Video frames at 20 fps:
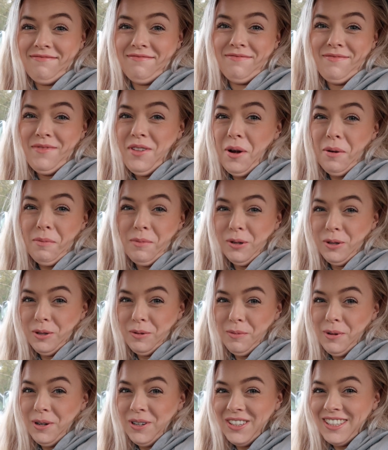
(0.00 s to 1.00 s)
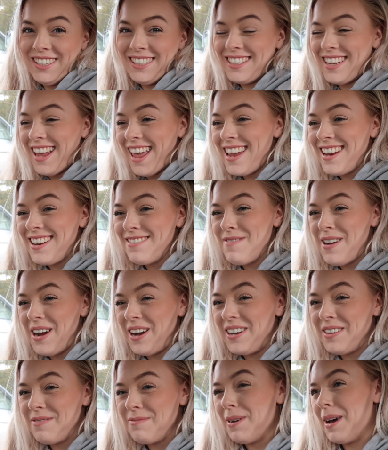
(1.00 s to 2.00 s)
Not much more to say
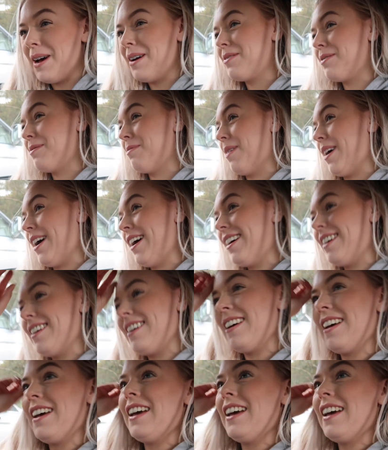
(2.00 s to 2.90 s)
apart from that.